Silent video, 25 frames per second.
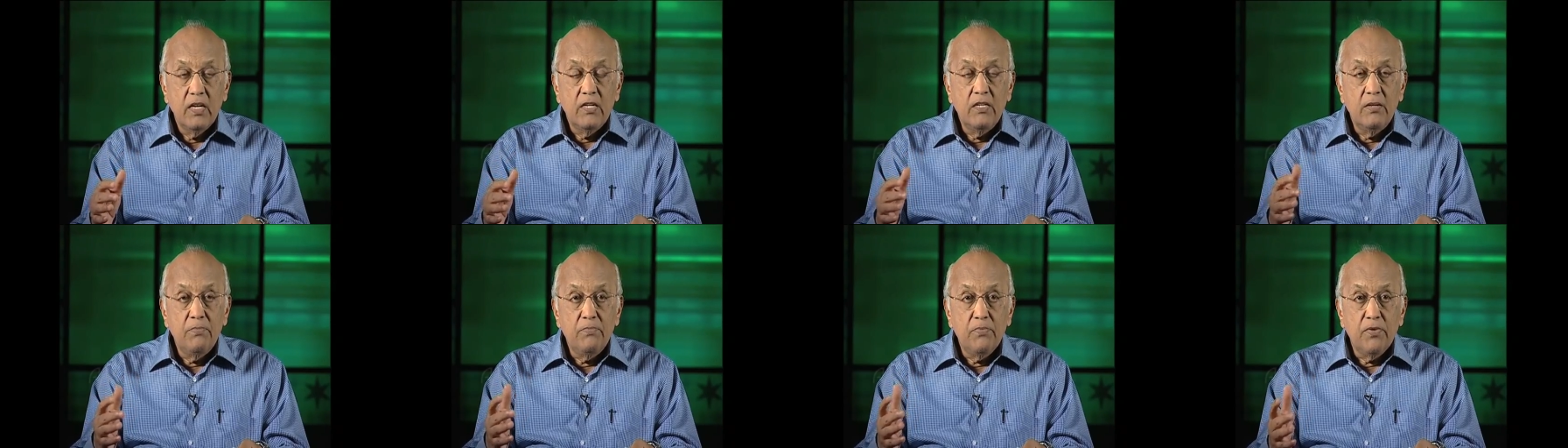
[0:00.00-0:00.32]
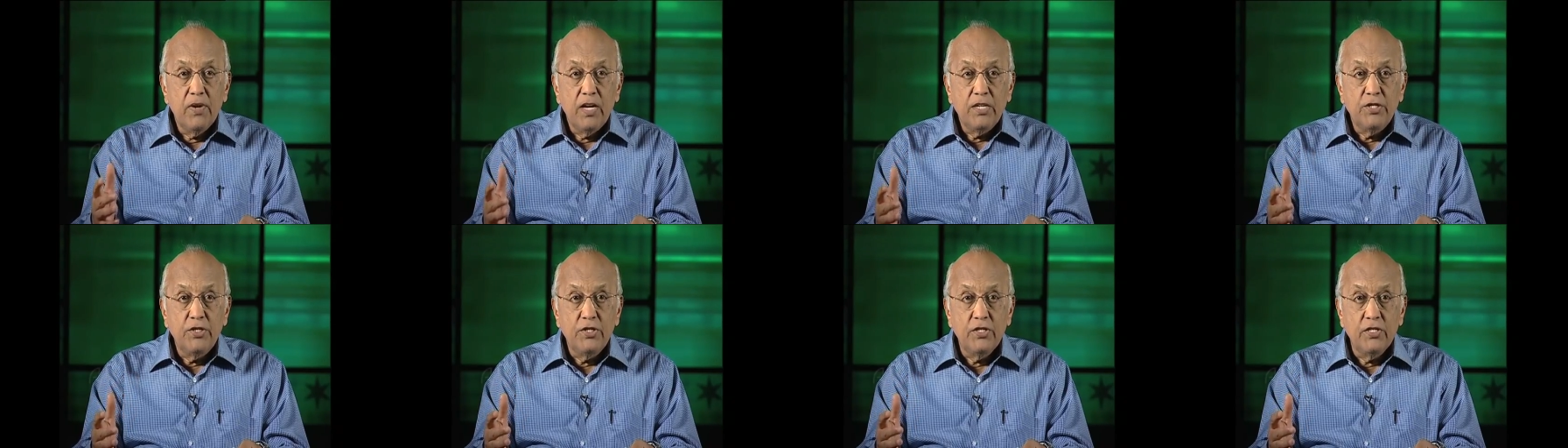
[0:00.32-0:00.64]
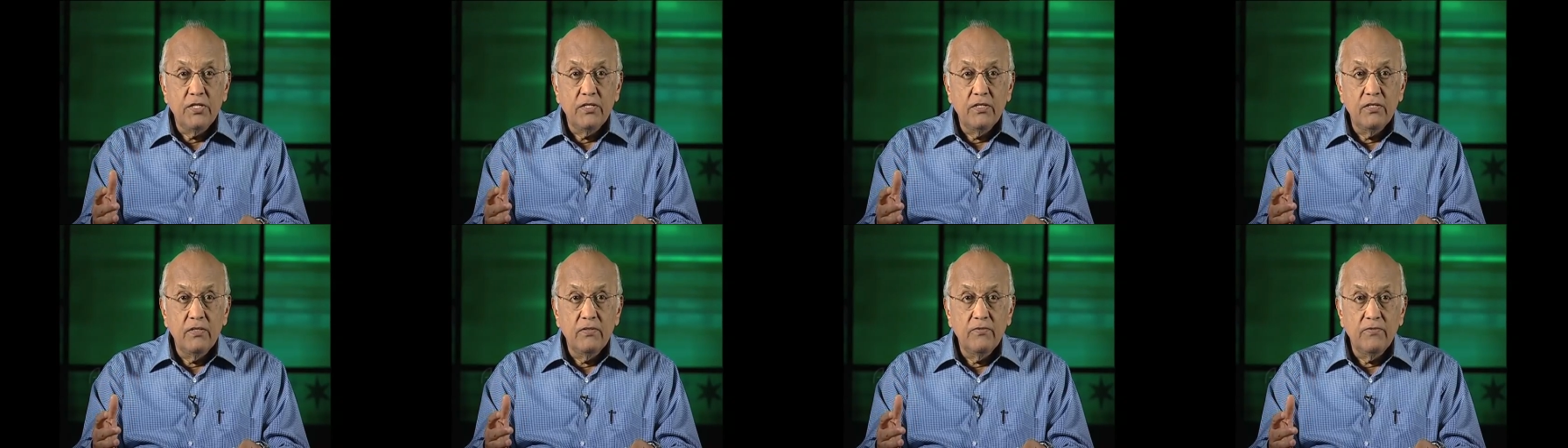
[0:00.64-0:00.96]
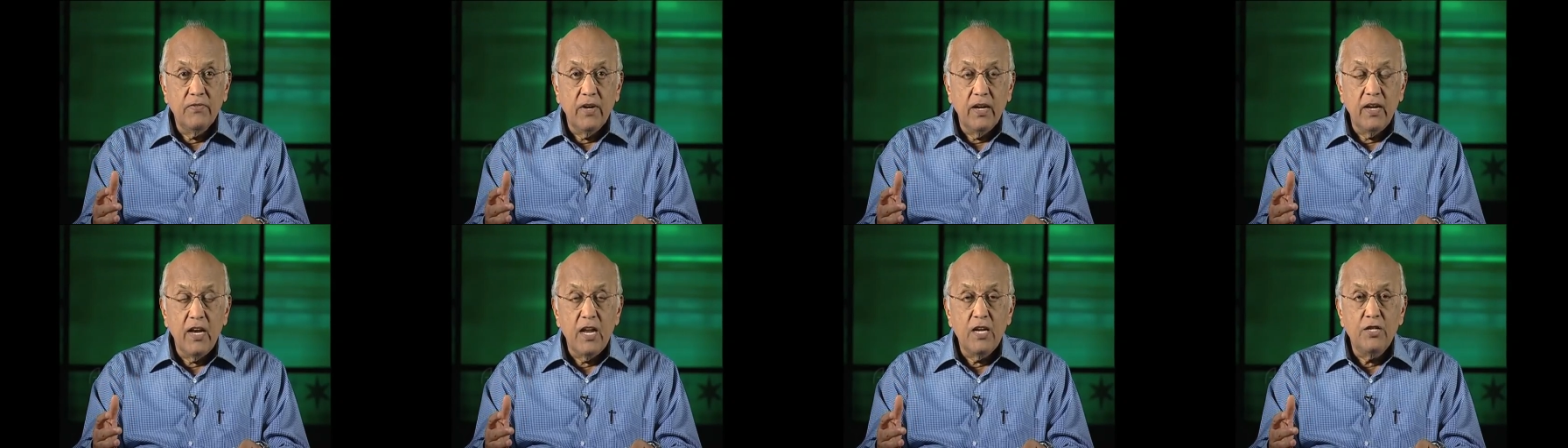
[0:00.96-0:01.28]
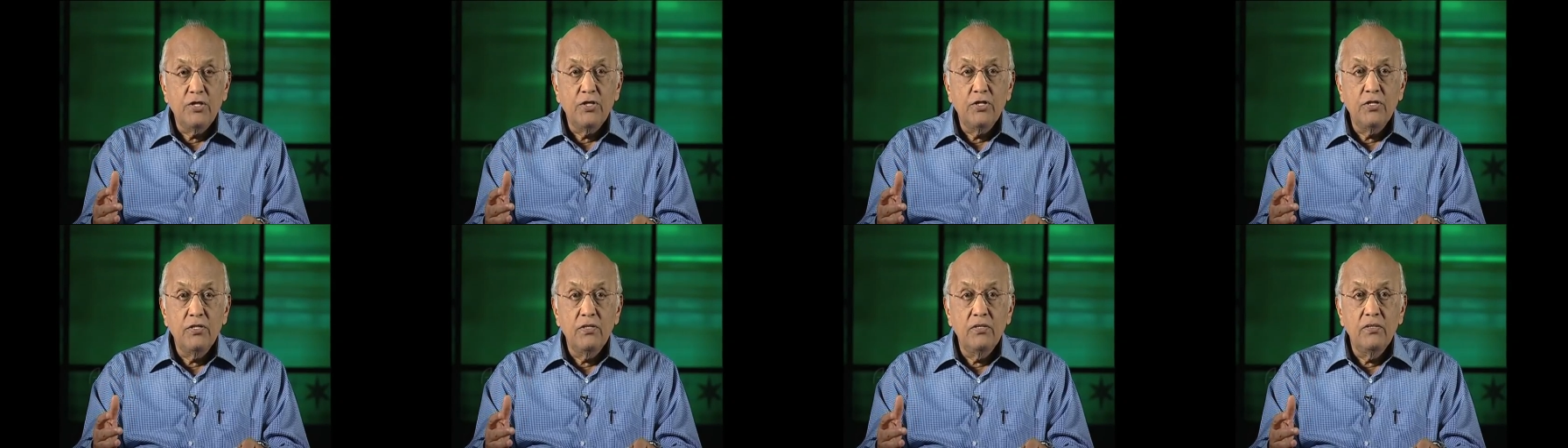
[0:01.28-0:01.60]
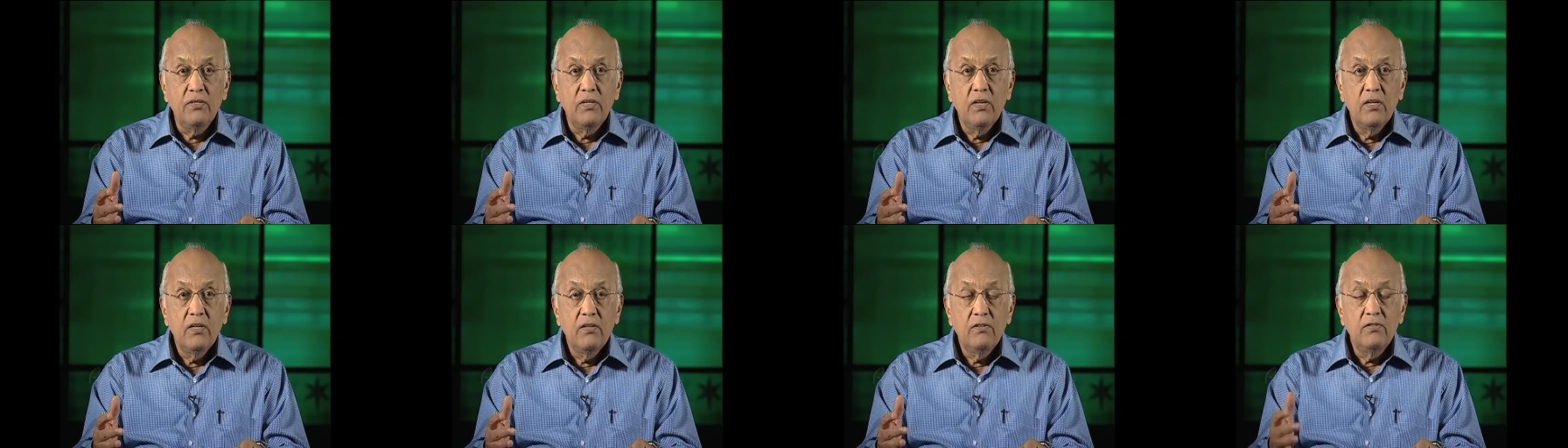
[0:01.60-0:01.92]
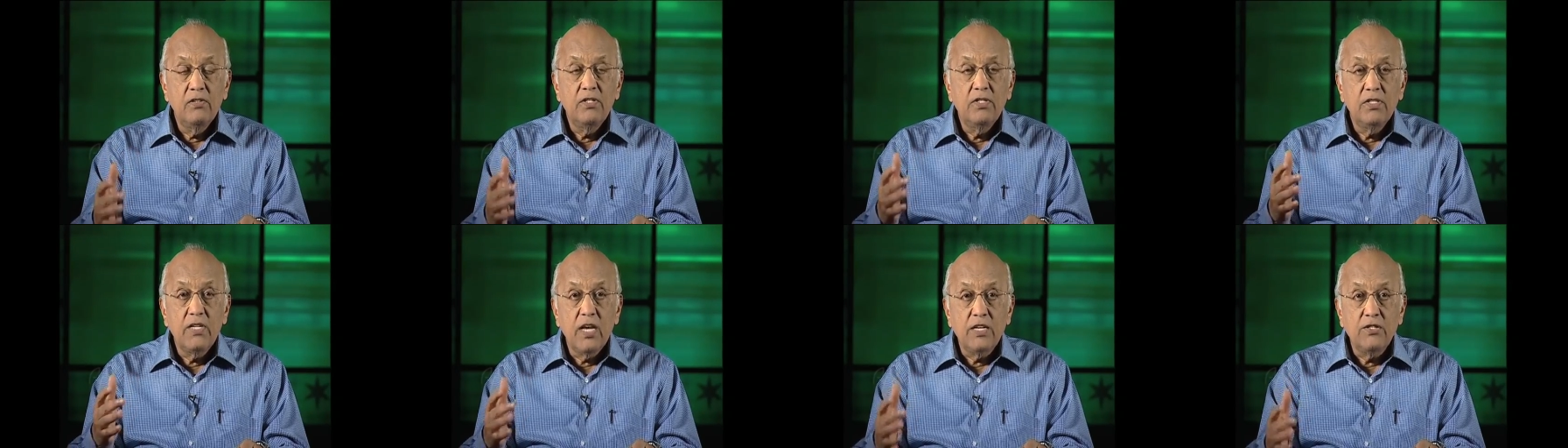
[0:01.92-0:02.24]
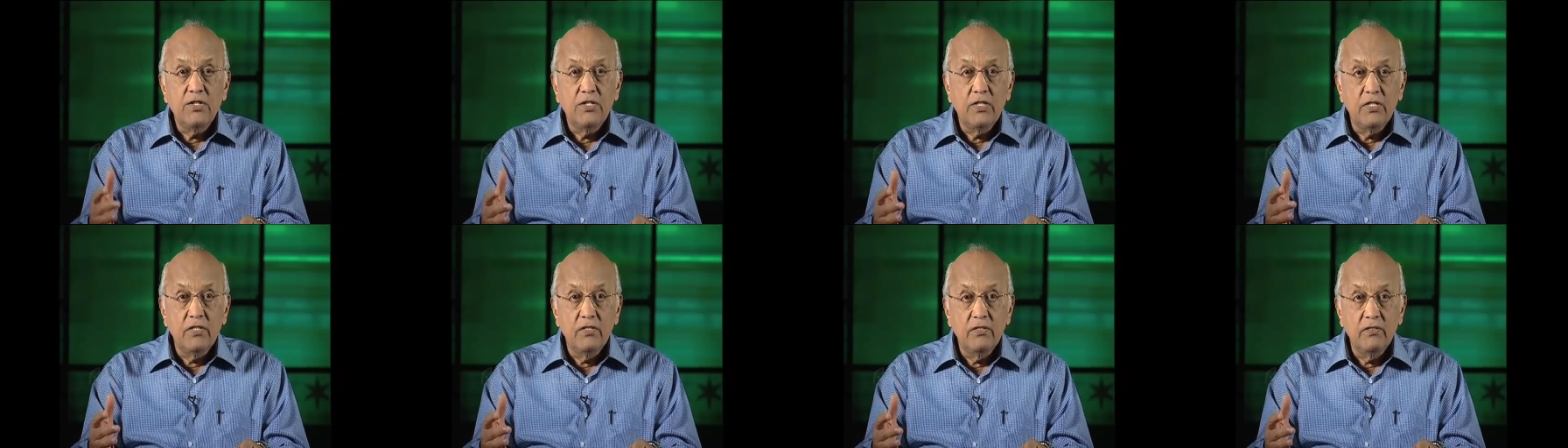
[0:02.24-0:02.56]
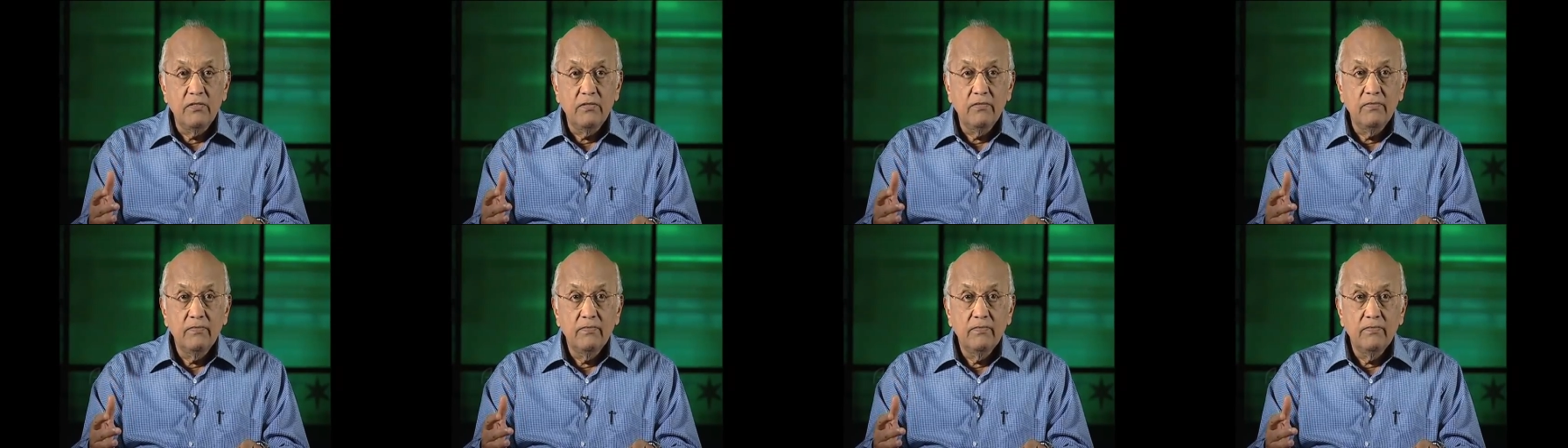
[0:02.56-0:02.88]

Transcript: a depression, financial recession,